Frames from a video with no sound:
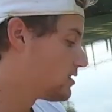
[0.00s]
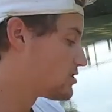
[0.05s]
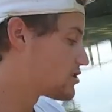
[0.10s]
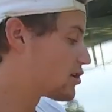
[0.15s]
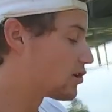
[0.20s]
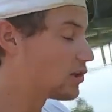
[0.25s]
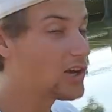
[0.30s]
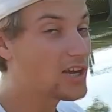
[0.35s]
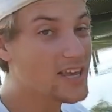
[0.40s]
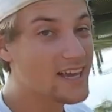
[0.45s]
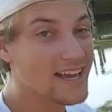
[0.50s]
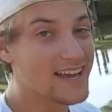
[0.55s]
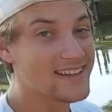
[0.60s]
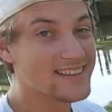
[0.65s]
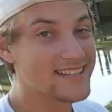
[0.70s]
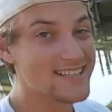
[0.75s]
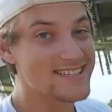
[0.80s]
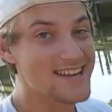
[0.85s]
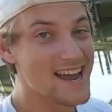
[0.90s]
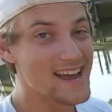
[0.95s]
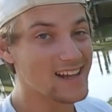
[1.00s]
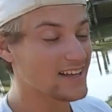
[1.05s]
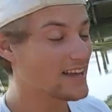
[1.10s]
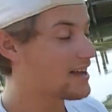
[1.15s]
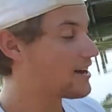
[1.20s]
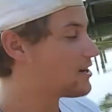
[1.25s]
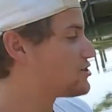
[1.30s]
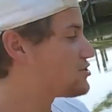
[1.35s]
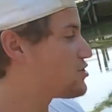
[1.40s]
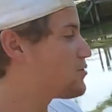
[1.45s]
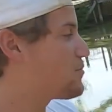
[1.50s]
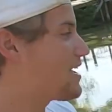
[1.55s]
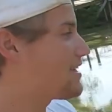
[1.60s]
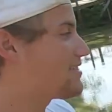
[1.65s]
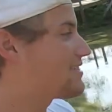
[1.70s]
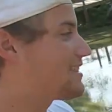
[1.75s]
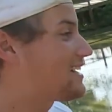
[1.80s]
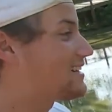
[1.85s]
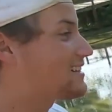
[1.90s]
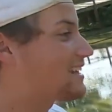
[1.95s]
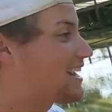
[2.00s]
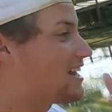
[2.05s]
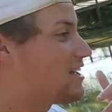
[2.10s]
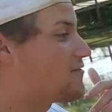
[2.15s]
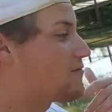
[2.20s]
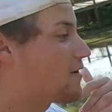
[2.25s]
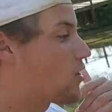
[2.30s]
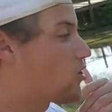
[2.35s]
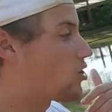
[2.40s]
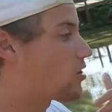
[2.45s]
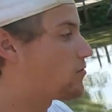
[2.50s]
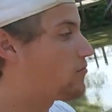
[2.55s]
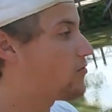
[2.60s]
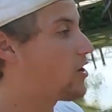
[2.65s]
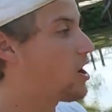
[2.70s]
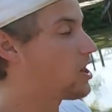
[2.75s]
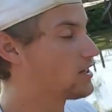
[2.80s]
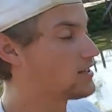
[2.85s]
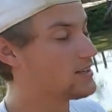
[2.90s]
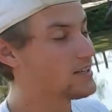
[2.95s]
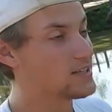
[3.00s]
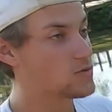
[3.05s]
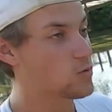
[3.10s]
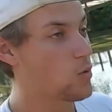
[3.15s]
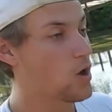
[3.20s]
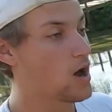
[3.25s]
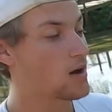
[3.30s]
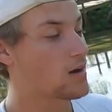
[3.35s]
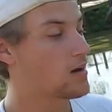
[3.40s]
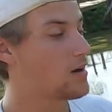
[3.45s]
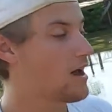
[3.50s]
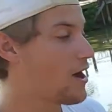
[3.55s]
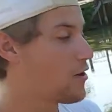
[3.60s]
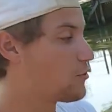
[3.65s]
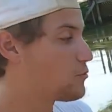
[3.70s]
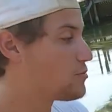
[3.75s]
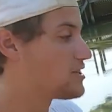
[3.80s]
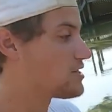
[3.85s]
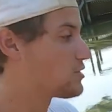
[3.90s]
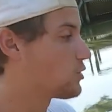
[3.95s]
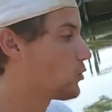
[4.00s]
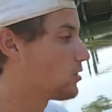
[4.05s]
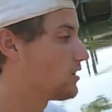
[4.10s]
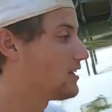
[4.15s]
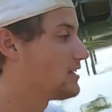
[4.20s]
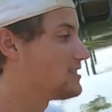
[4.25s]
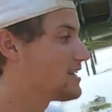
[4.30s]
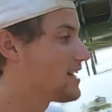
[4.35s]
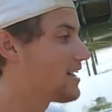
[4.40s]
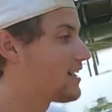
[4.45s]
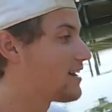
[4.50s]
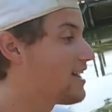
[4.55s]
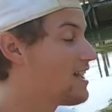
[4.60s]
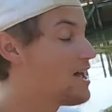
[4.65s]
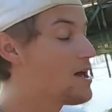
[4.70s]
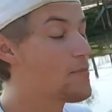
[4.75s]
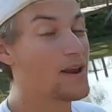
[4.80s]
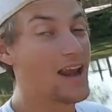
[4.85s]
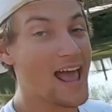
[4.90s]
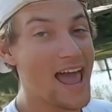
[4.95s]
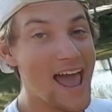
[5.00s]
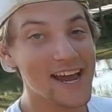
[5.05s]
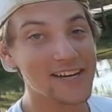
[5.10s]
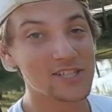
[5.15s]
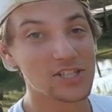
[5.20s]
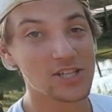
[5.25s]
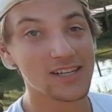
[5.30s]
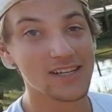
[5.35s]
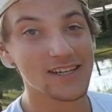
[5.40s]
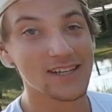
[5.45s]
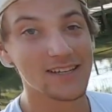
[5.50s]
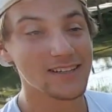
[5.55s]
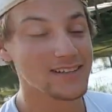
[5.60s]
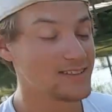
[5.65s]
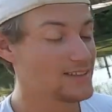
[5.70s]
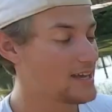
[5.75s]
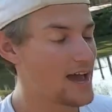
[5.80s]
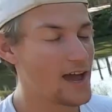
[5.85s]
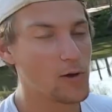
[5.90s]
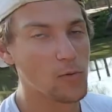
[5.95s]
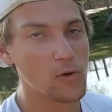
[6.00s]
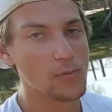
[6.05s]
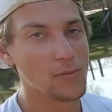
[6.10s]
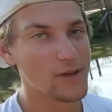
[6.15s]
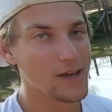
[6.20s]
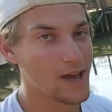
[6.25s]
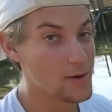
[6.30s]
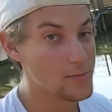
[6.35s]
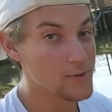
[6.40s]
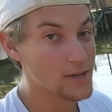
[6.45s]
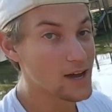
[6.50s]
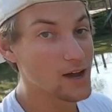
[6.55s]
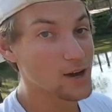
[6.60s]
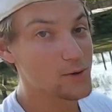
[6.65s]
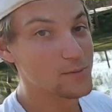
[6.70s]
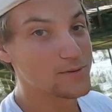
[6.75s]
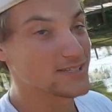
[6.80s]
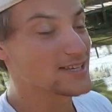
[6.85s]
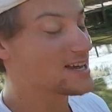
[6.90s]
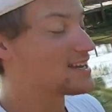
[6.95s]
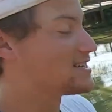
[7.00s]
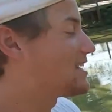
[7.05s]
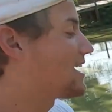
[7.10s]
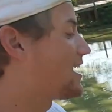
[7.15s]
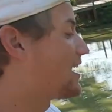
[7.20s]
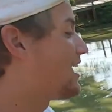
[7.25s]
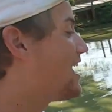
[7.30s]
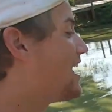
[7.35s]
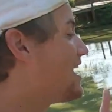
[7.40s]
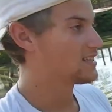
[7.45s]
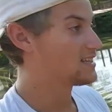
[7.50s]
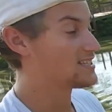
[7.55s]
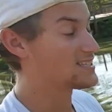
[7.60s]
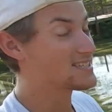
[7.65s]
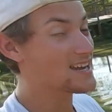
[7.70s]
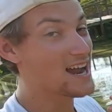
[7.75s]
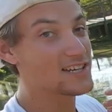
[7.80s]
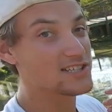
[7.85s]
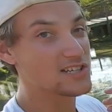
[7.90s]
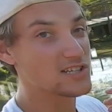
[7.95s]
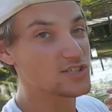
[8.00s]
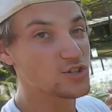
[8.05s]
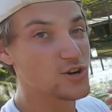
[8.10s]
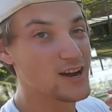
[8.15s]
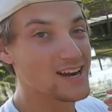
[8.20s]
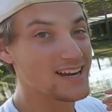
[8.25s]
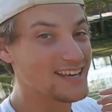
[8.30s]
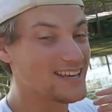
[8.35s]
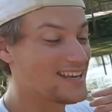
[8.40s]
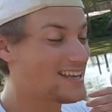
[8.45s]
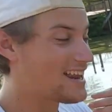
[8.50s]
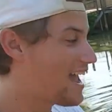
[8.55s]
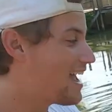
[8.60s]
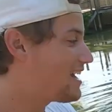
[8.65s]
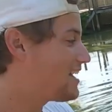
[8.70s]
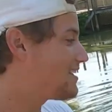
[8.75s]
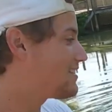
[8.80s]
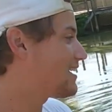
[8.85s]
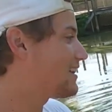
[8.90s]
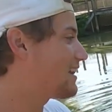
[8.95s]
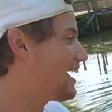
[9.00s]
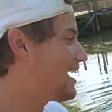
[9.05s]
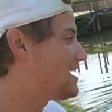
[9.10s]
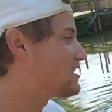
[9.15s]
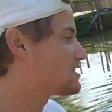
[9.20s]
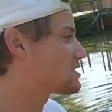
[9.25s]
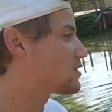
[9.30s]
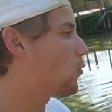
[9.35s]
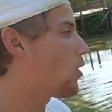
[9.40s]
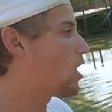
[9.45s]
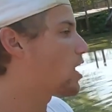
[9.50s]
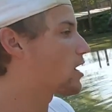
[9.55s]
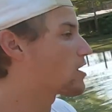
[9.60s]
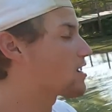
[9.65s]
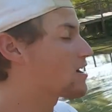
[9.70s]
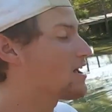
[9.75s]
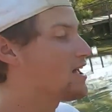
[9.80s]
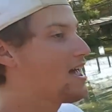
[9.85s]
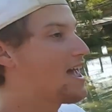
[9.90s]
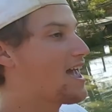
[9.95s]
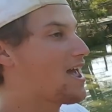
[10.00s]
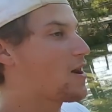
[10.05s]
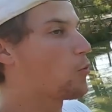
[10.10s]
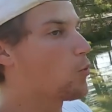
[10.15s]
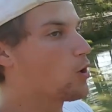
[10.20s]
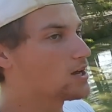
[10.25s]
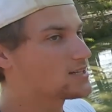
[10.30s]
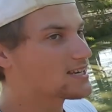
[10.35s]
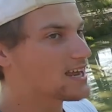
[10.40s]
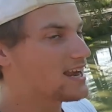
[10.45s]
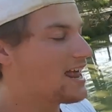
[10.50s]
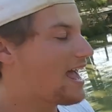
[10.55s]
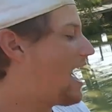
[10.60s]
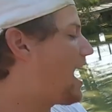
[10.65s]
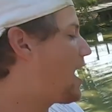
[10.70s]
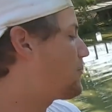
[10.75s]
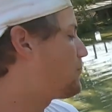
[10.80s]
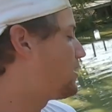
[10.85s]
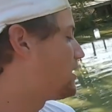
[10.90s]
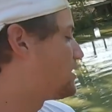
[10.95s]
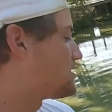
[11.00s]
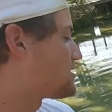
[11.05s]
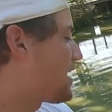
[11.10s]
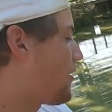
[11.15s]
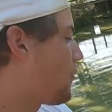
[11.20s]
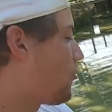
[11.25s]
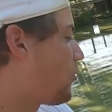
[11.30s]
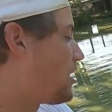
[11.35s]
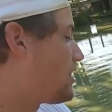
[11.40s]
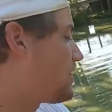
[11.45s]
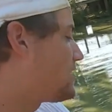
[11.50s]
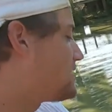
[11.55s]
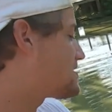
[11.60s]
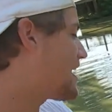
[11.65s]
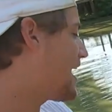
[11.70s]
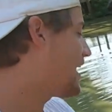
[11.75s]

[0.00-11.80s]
So looking at these alligators, you may think that if I were to fall in this water, I would be totally dead. But actually, yeah, I would be. I'd be 100% dead. These guys are trained to eat anything that hits the water, and what's gonna happen is that one of these